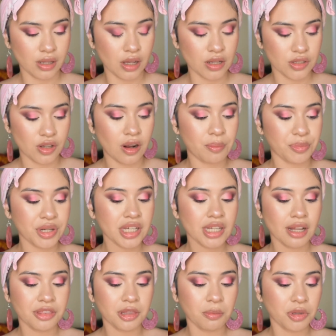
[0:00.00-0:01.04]
So I'm bringing
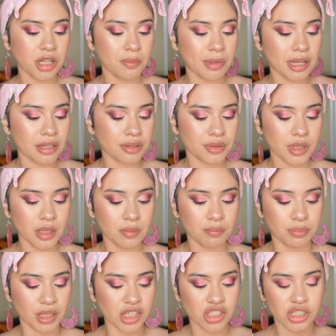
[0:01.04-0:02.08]
out the Beauty Bakery
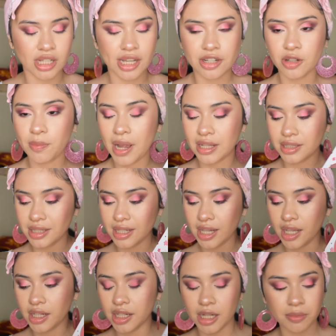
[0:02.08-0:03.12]
Blush Lighter palette
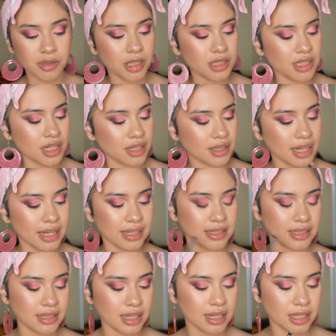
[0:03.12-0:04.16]
again, and I'm going to take that
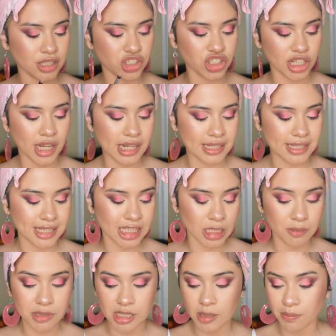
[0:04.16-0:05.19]
shade
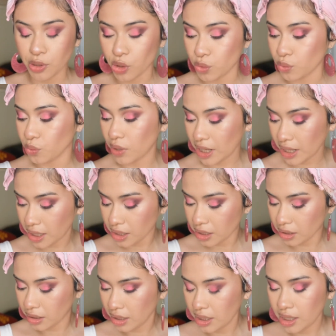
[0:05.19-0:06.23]
Sip Sip Hooray,
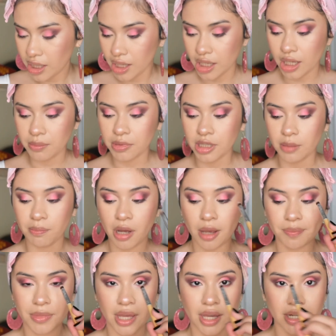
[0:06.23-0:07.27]
and I'm going to
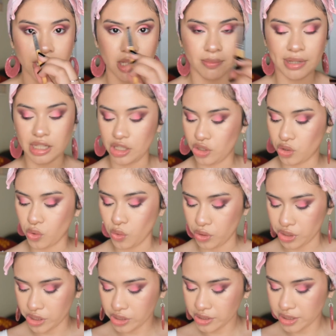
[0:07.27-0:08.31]
pop that in my inner
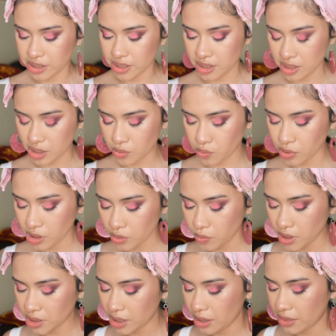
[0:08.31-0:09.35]
corners. Since it really
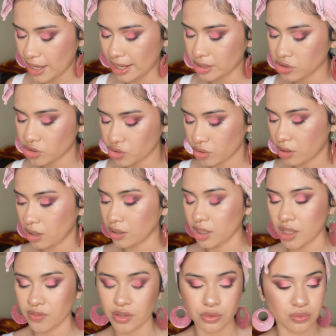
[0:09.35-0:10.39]
wasn't that strong
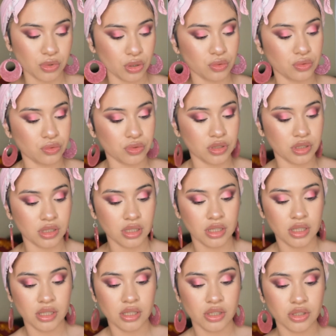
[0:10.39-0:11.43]
of a rose
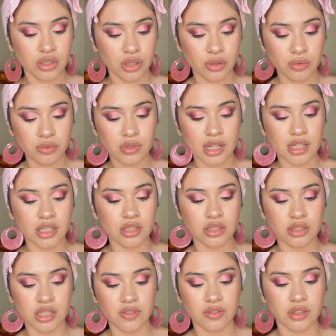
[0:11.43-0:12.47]
tone, I can
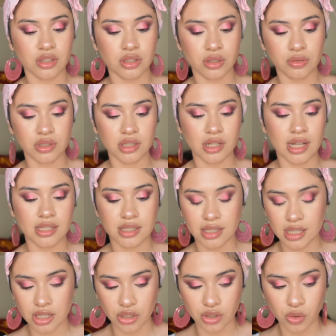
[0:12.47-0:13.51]
definitely use it as an
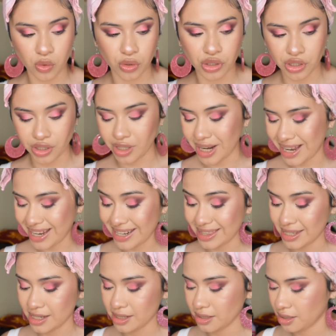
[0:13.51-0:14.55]
inner corner
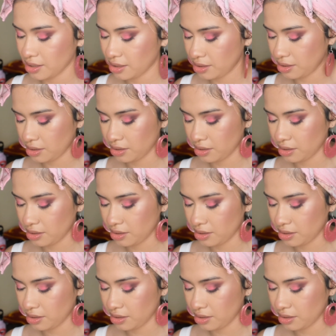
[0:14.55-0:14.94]
highlight.